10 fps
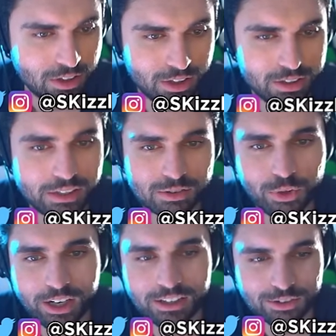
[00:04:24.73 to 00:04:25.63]
Uh, that's
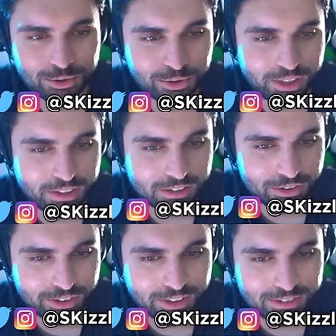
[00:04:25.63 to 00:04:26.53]
why he threw, I
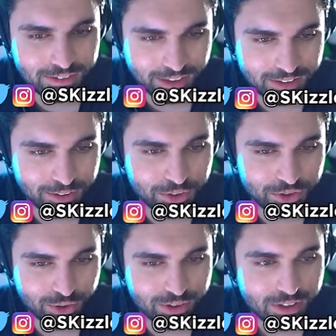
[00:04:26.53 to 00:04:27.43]
guess, right? Like, it
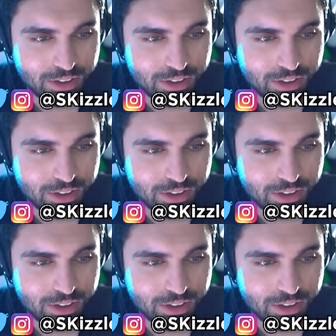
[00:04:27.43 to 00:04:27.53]
was old.